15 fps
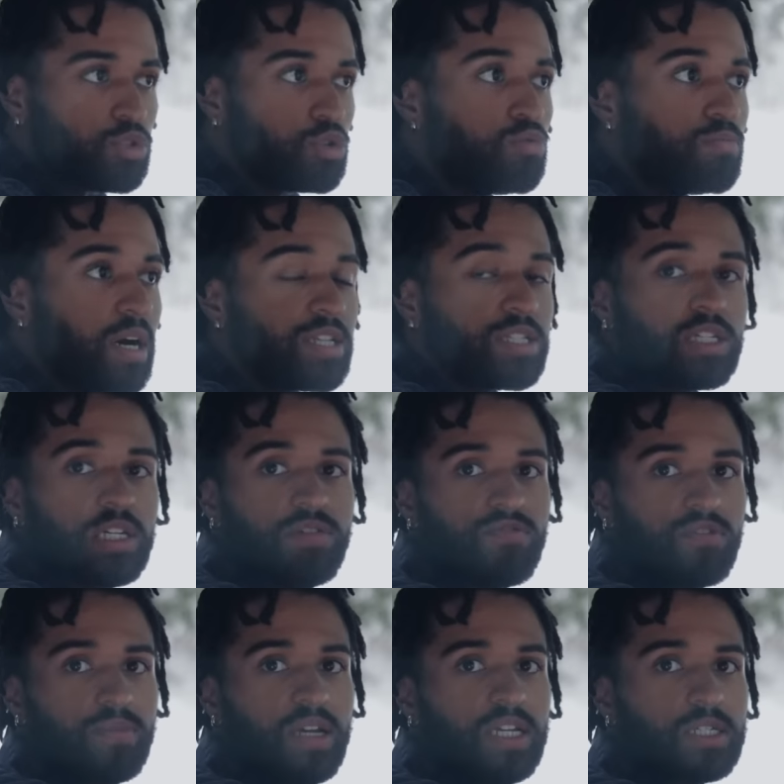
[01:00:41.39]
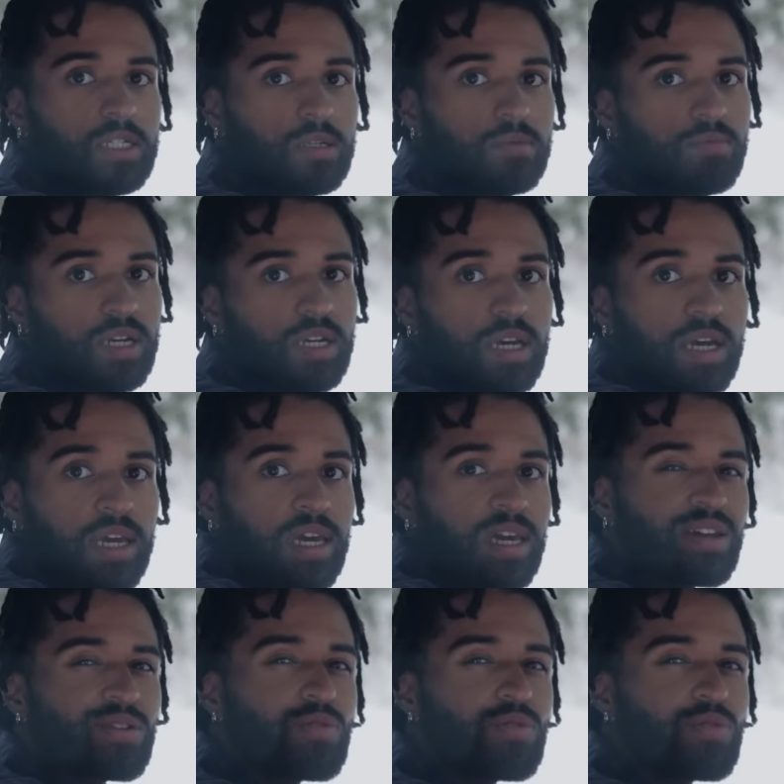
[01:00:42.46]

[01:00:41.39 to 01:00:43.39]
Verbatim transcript: too much information, but it